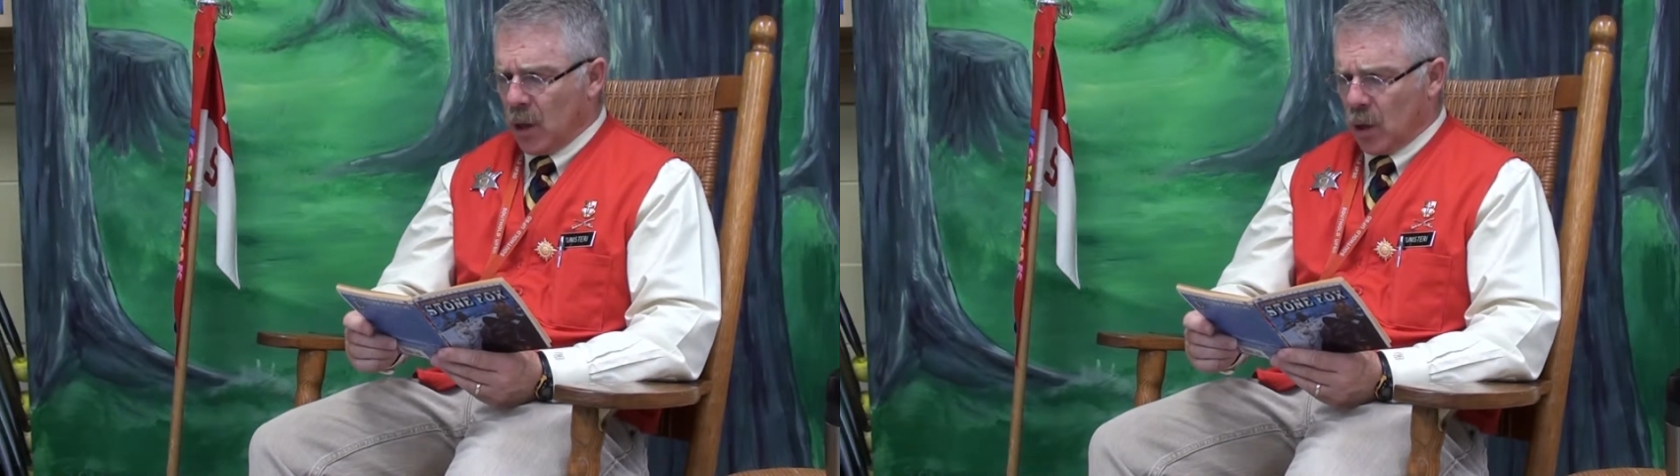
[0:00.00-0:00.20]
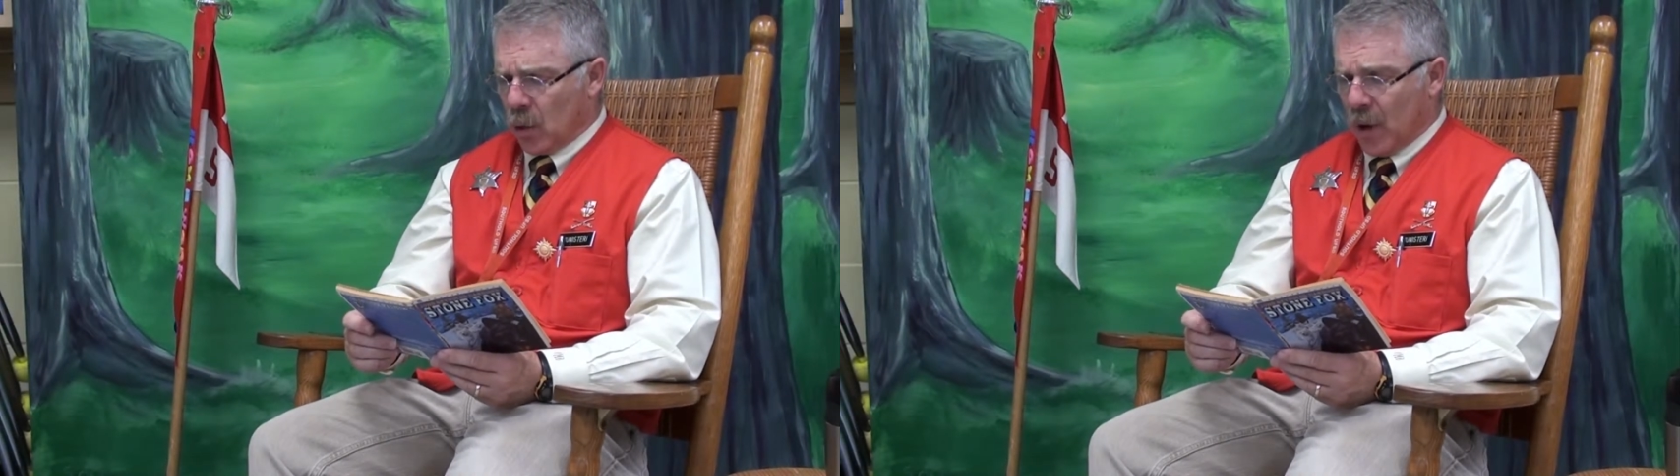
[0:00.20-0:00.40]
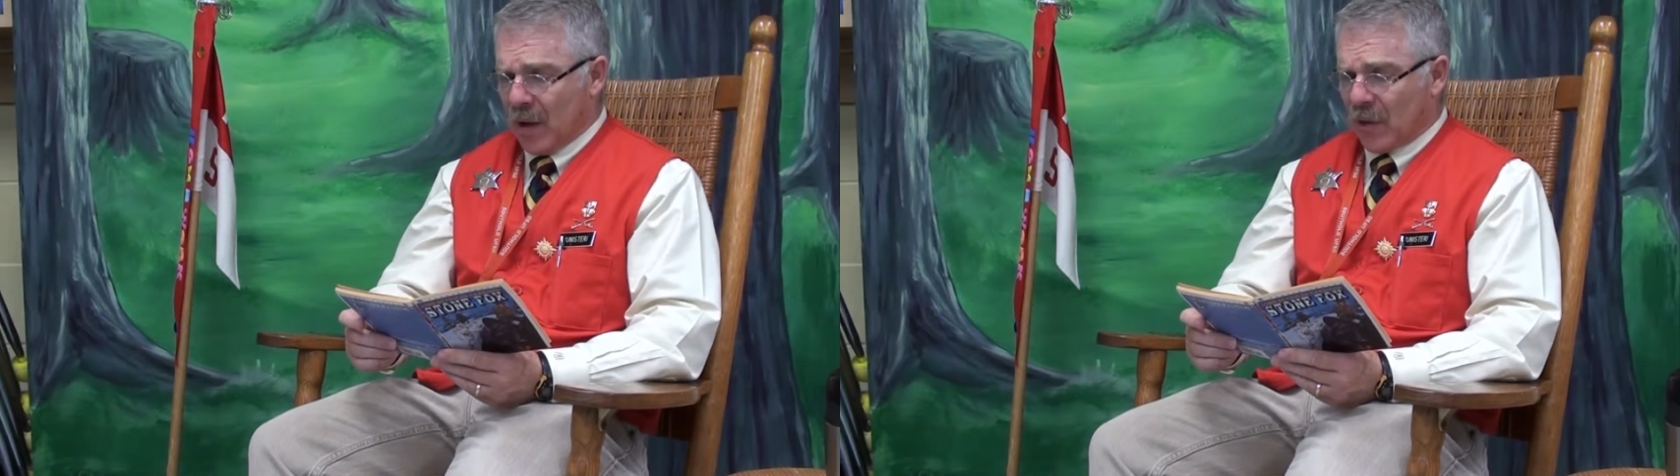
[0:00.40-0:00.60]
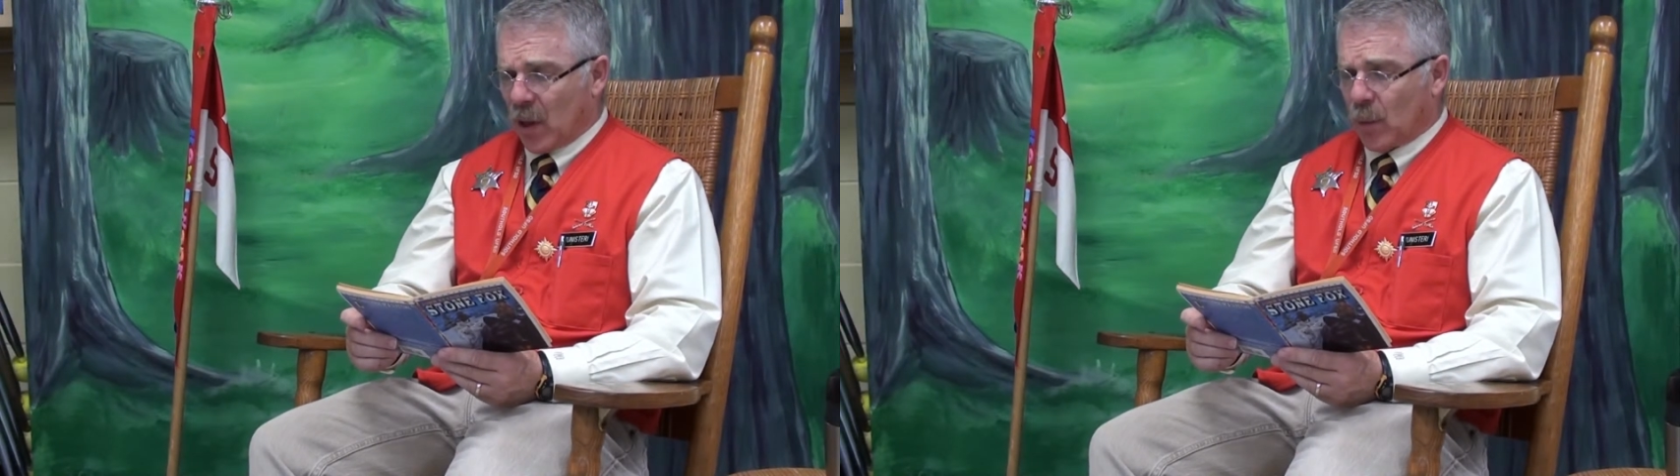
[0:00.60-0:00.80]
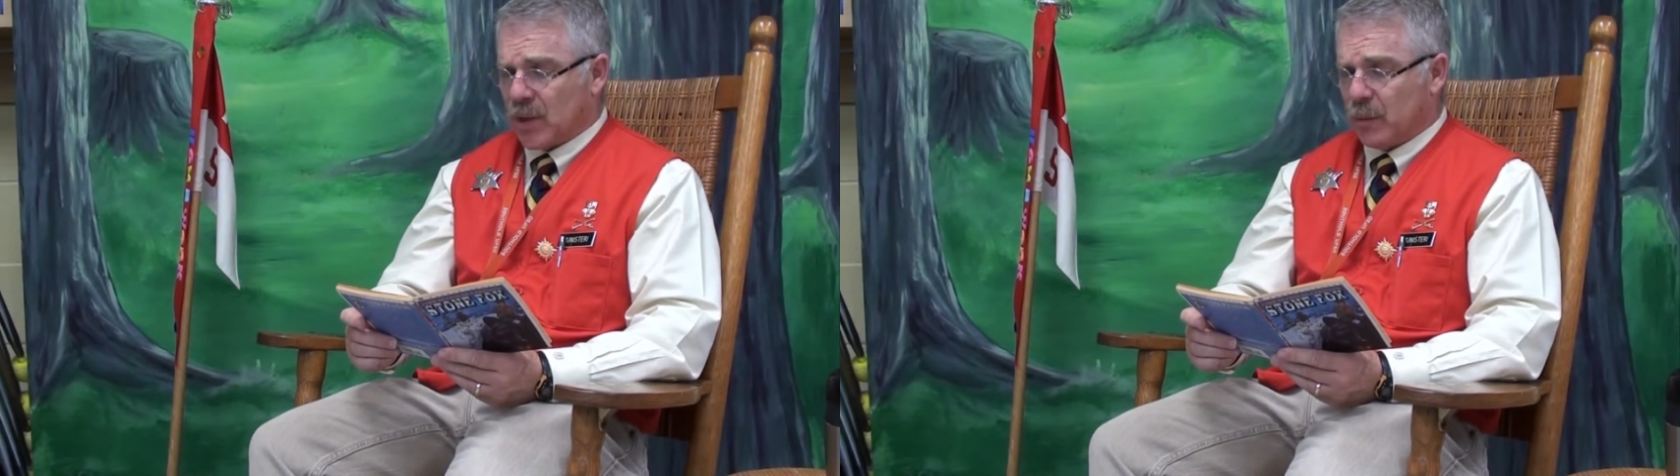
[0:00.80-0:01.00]
"Your
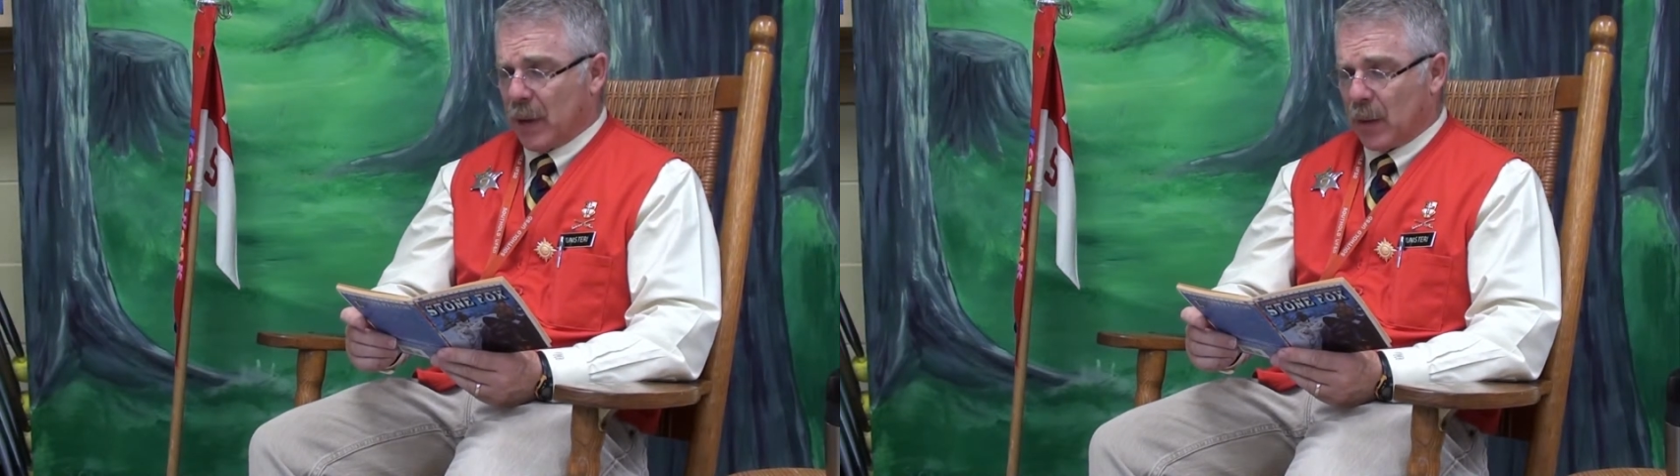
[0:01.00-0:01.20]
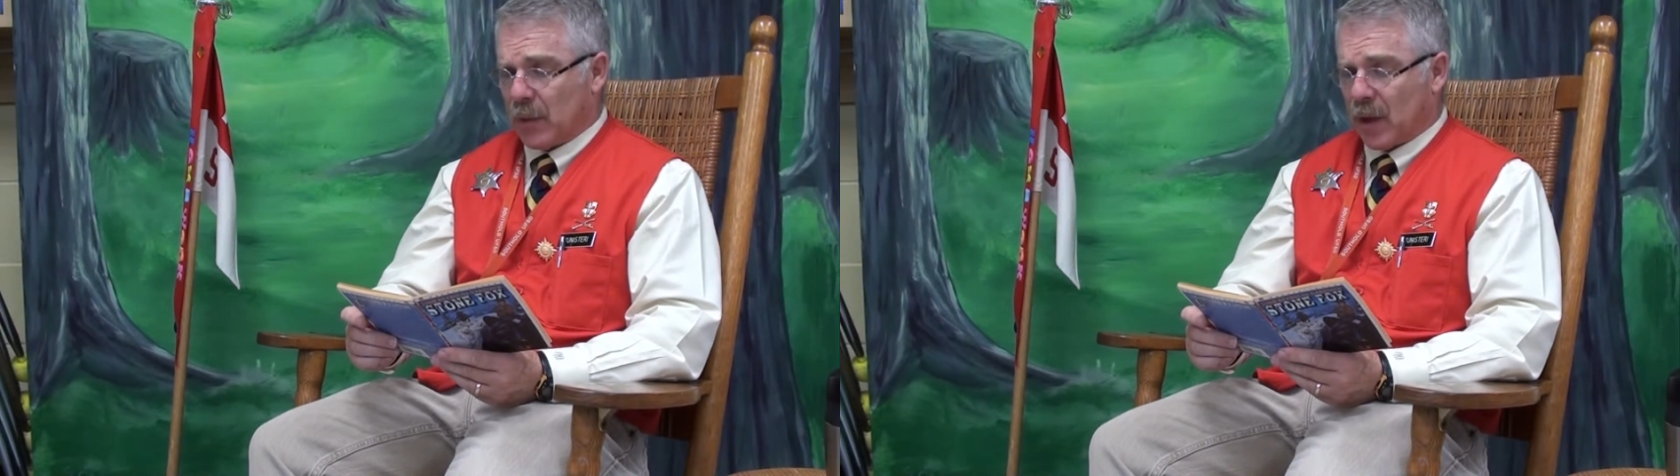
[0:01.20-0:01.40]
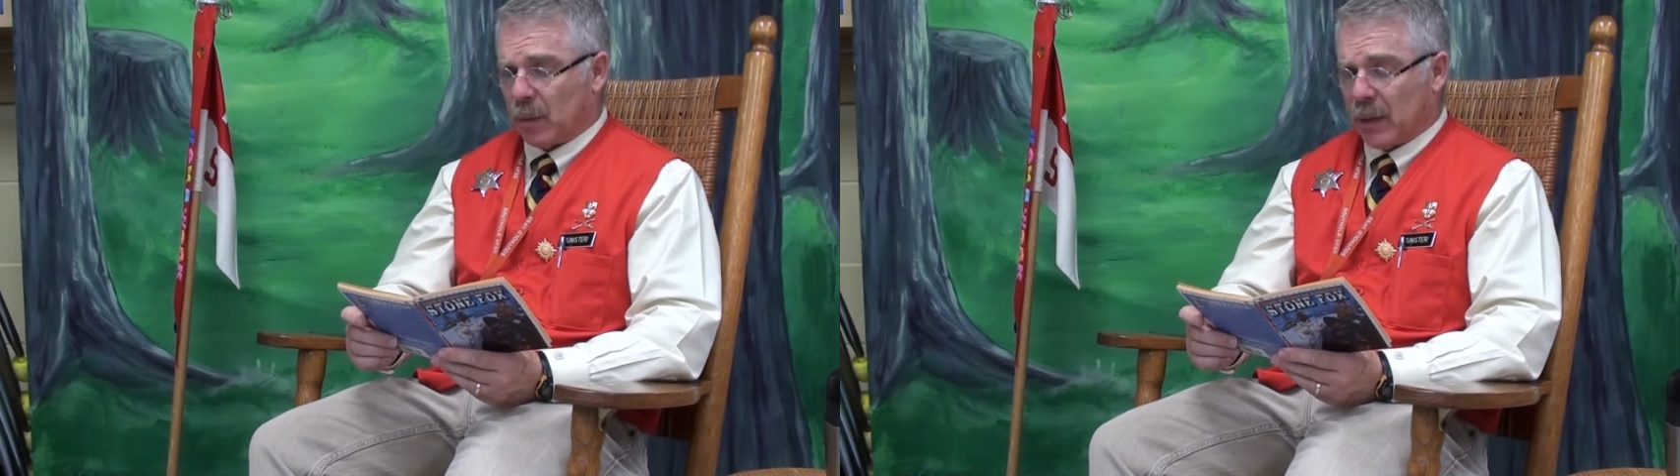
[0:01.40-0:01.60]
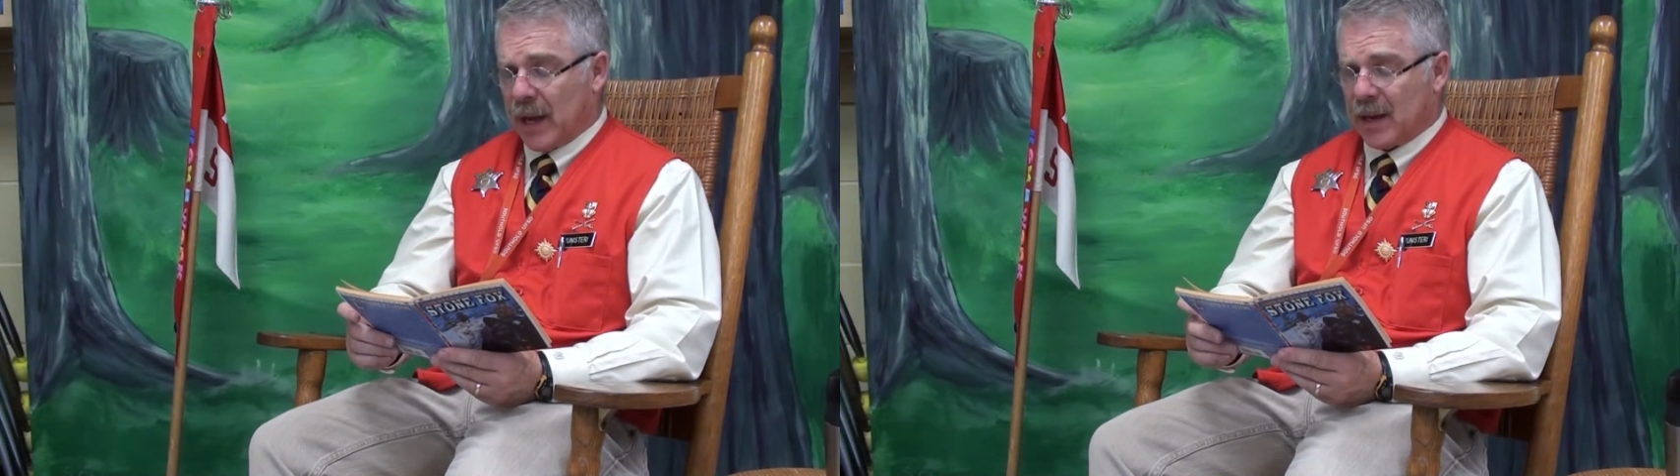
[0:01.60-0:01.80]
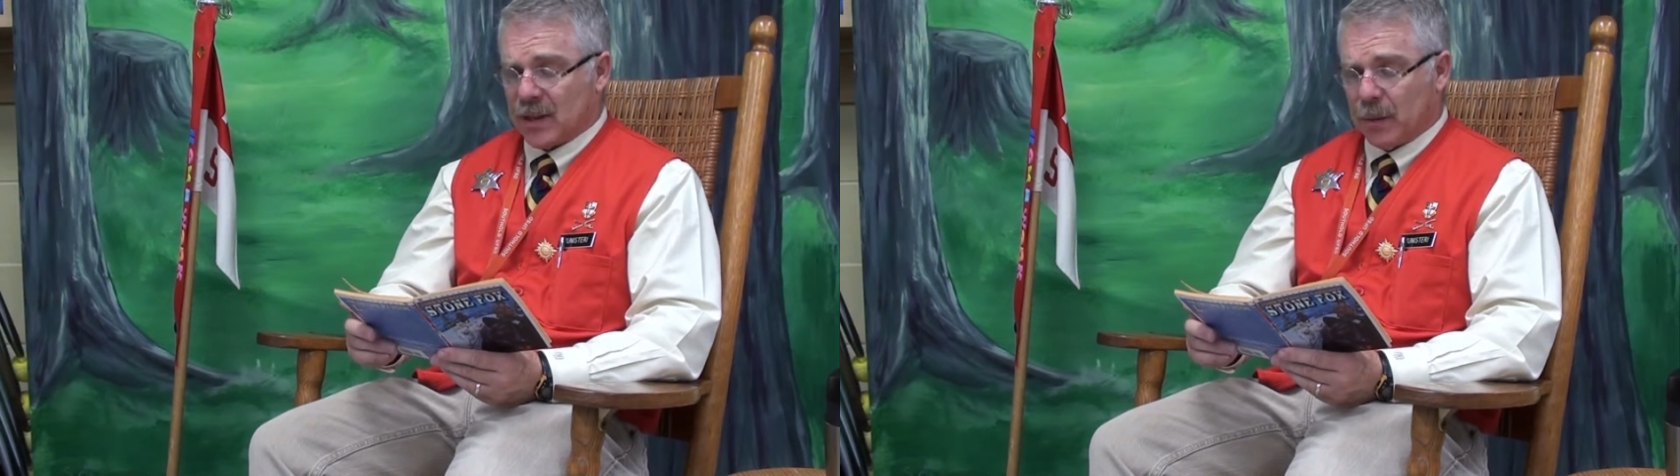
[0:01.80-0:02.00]
grandfather went to bed without
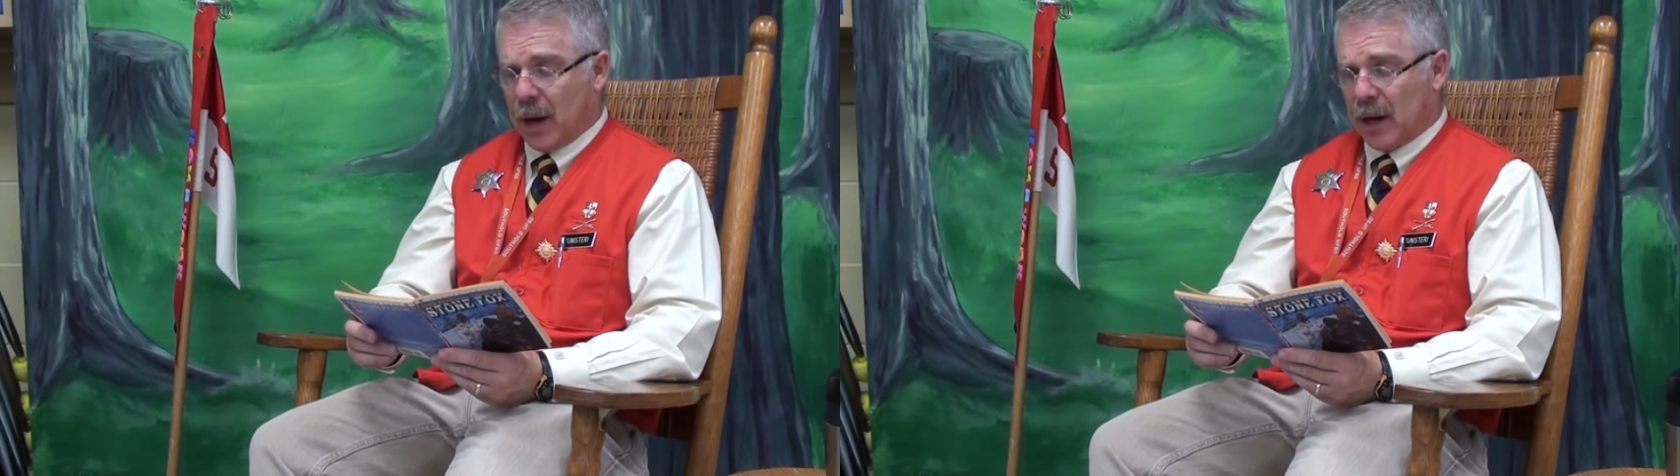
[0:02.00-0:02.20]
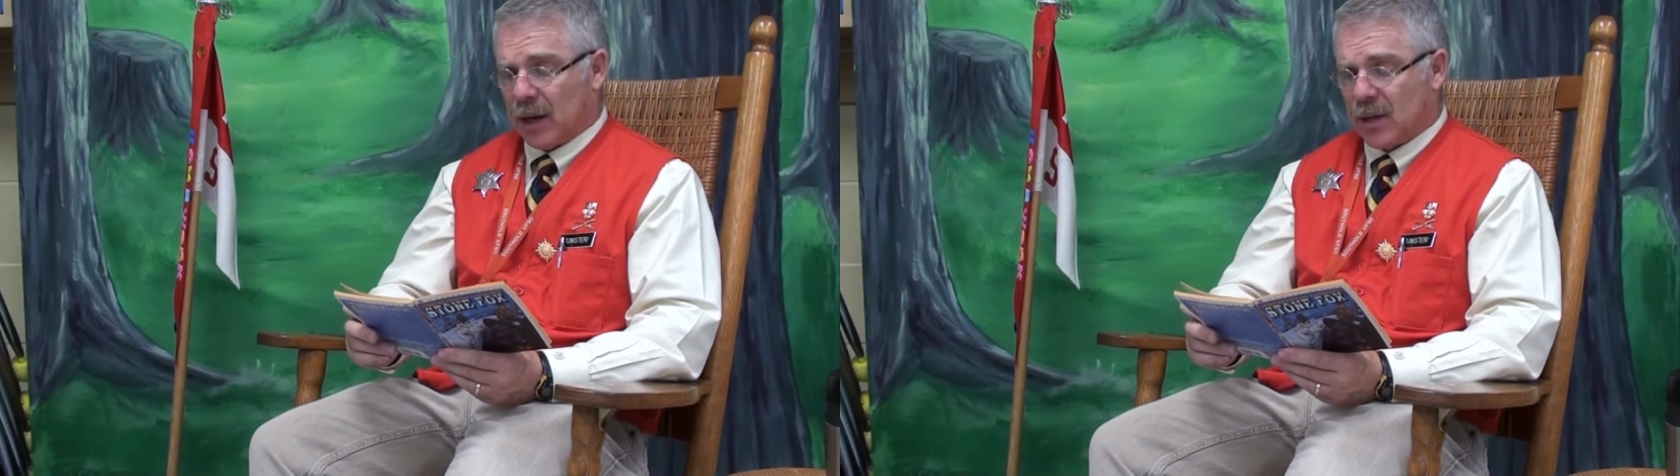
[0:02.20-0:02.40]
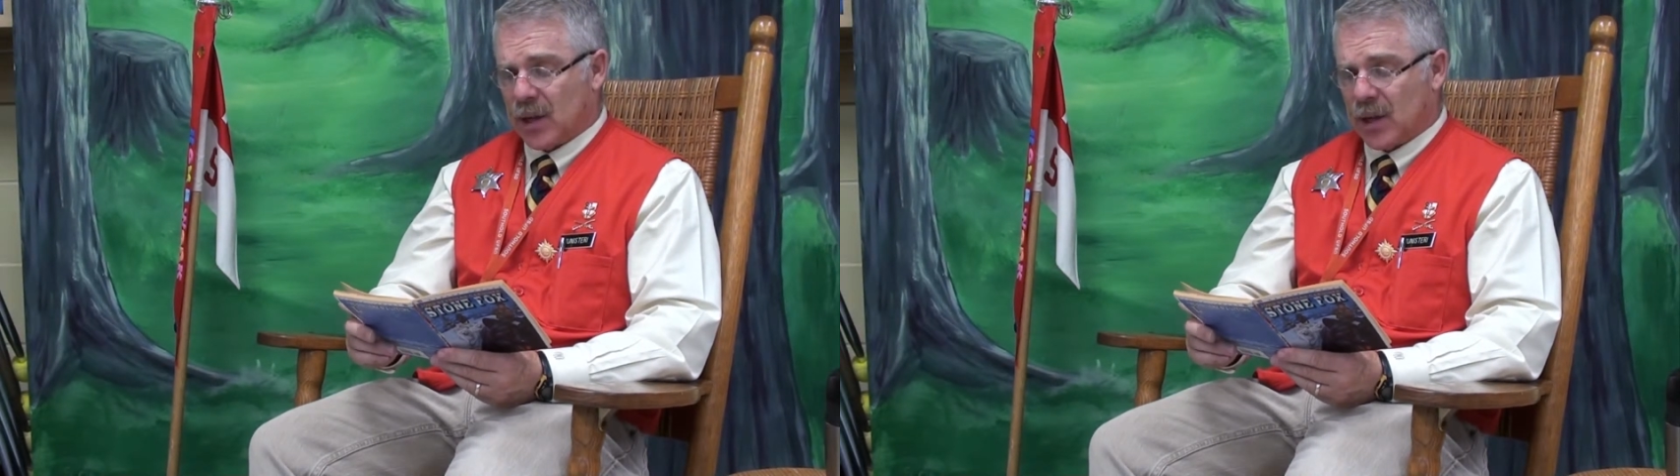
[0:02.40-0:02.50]
playing his harmonica?"